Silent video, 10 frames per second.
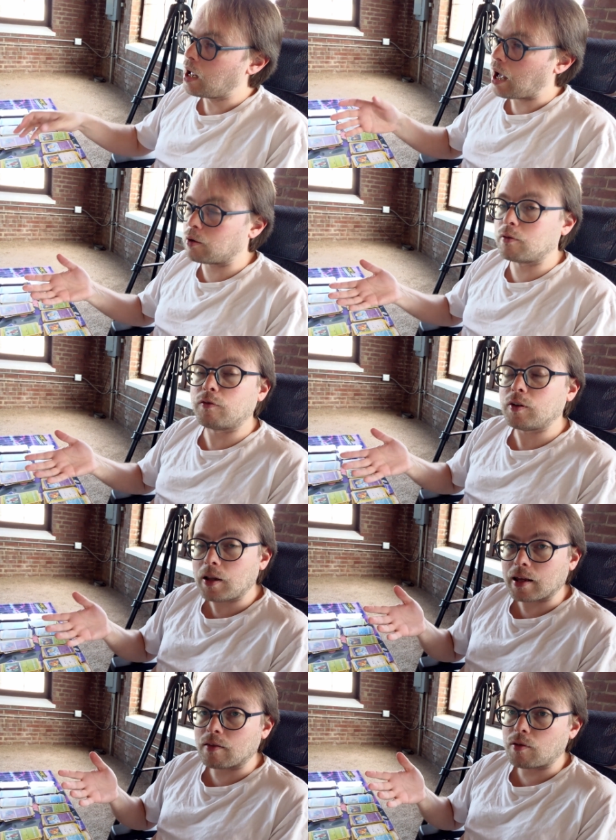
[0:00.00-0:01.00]
I don't even feel
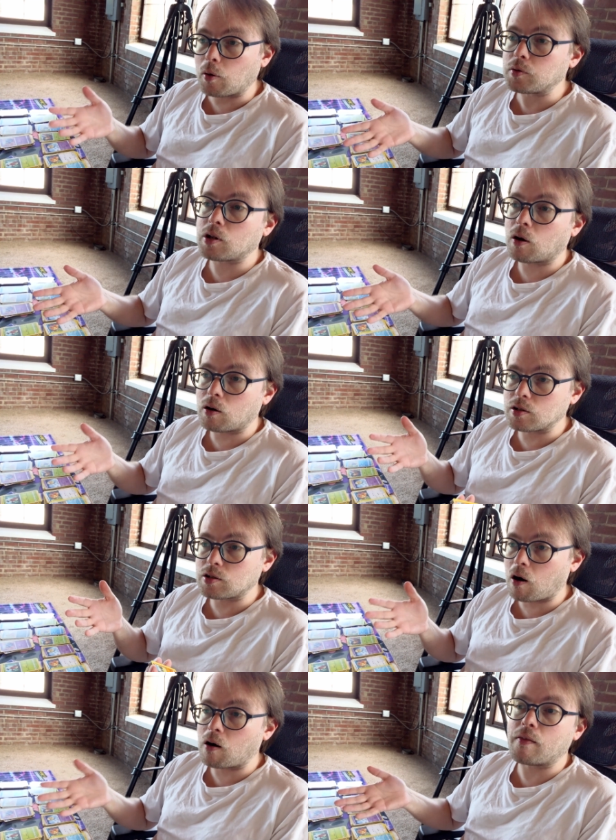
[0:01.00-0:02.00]
like those cards
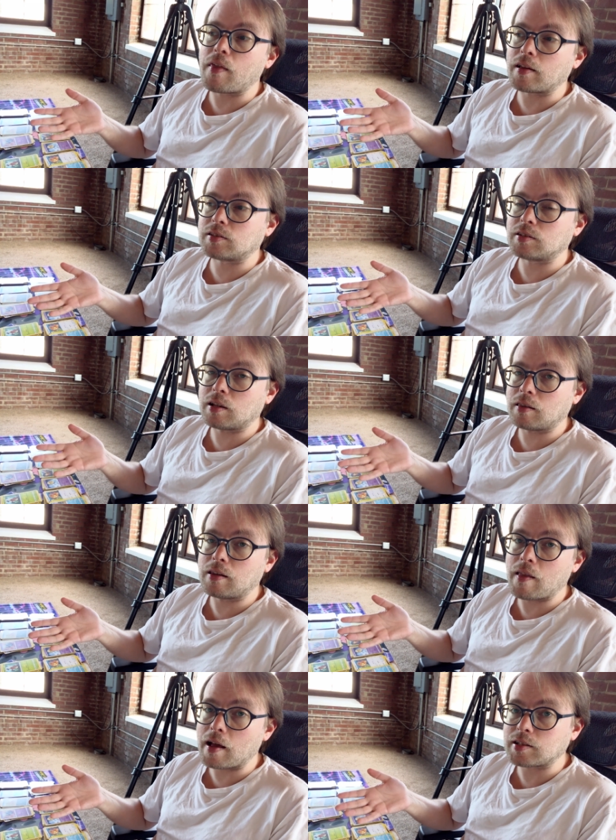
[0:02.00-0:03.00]
are
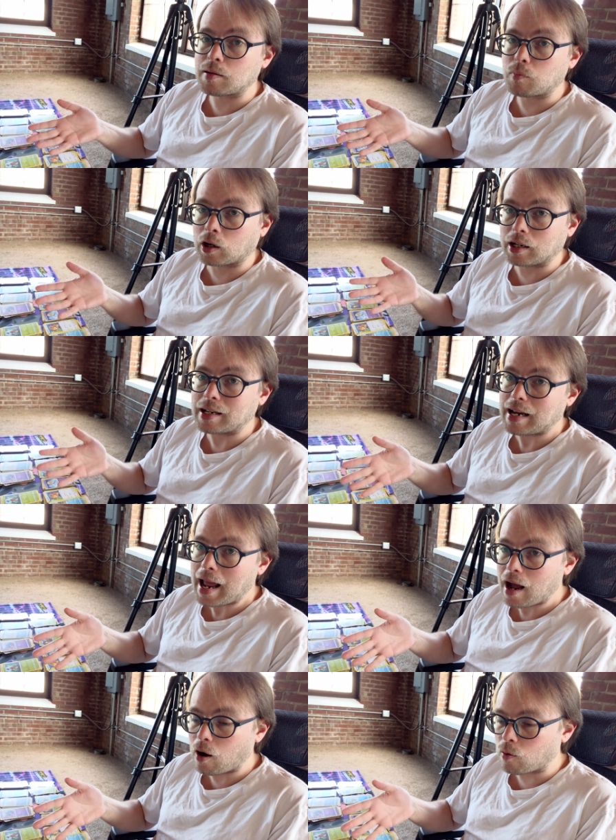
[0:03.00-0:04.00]
in that same market
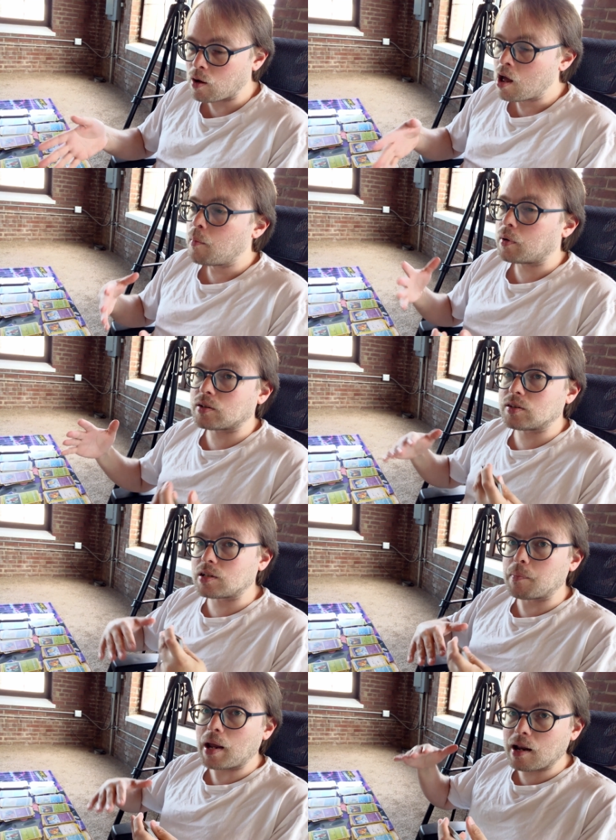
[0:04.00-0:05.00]
now, because the
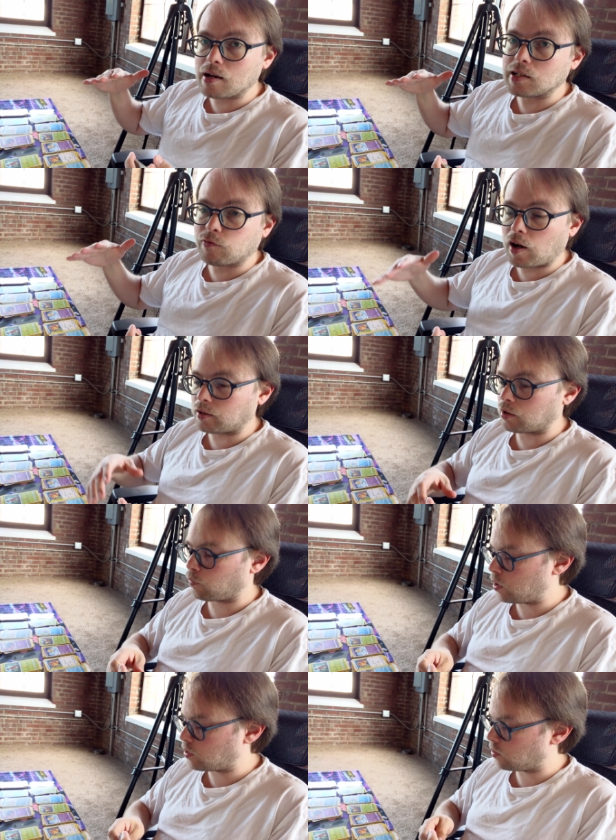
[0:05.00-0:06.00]
demand has finally
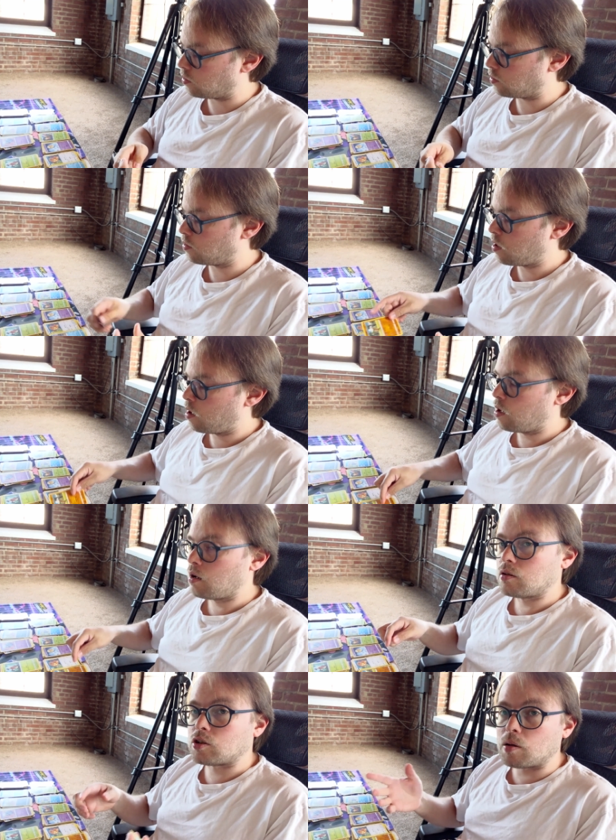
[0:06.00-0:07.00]
risen
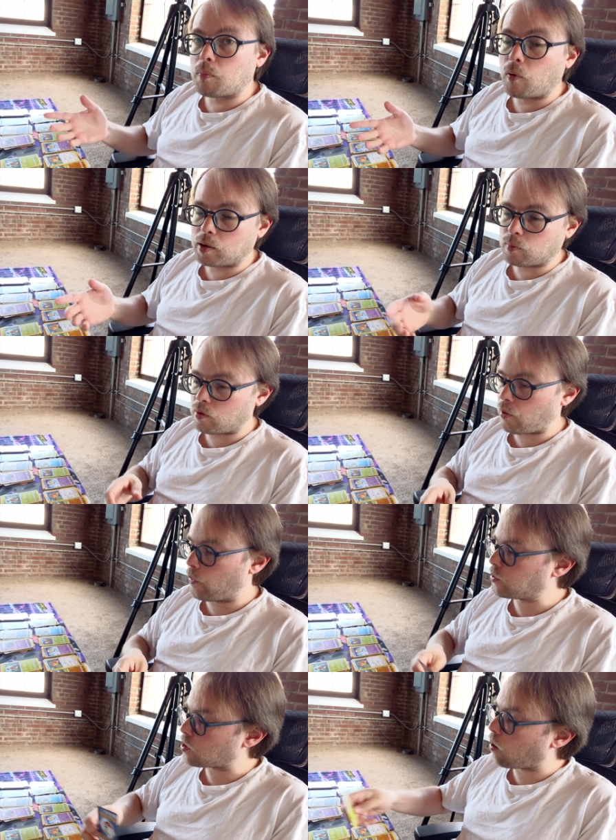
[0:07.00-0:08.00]
to the point where
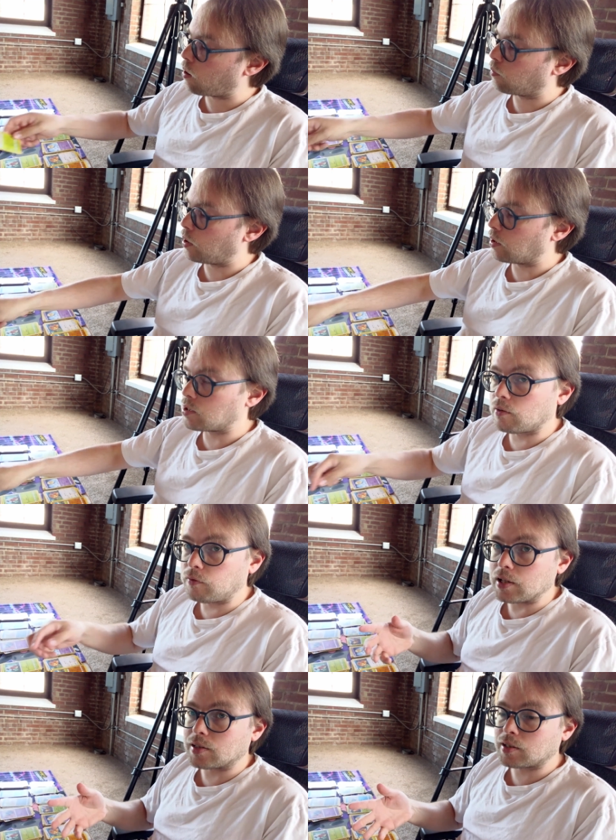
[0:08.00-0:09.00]
those are
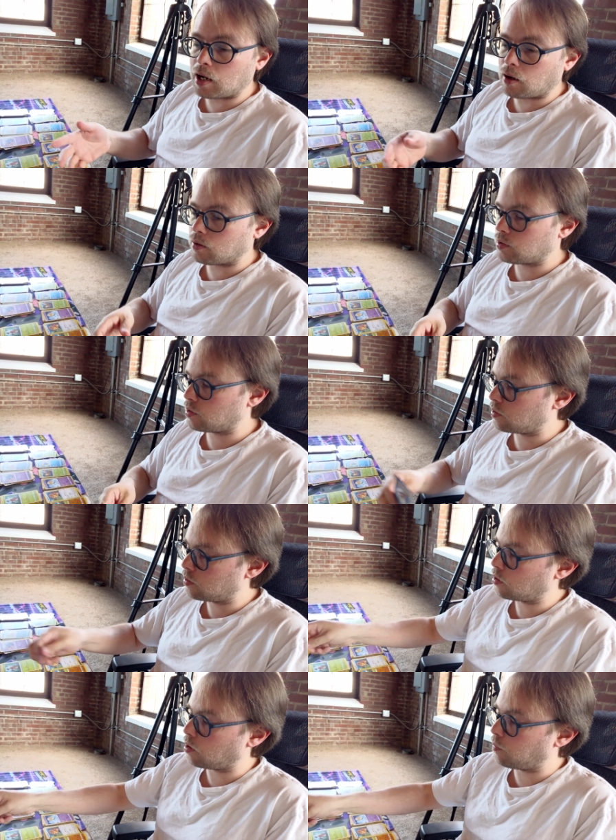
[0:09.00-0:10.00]
relatively scarce
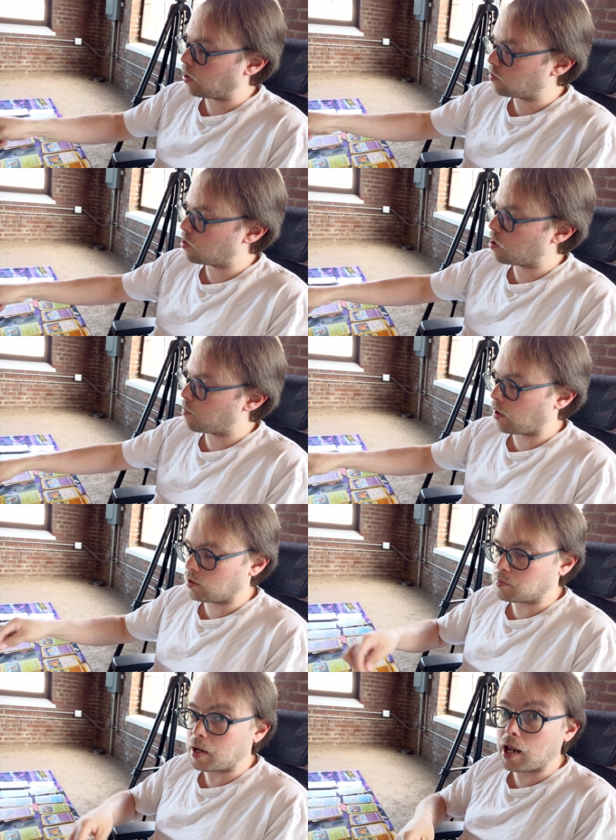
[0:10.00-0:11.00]
compared to the amount of
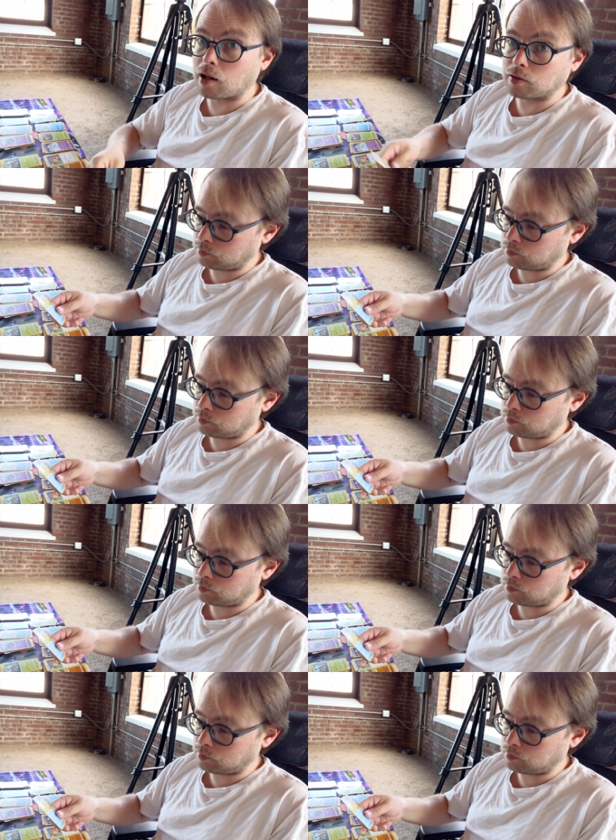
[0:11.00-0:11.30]
demand.